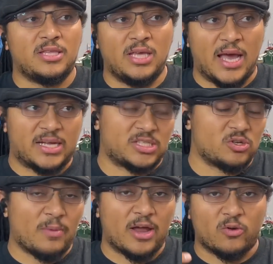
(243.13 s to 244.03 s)
yes,
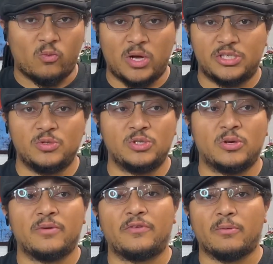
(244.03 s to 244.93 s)
no matter what you
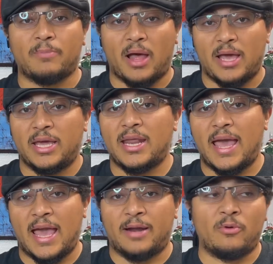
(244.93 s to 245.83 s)
do, if you're buying an
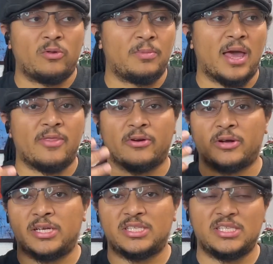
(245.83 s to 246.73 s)
animal, either
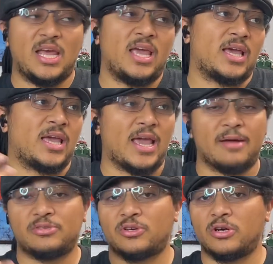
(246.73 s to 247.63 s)
a snake, a
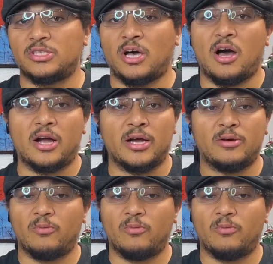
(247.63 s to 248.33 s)
hamster, a dog,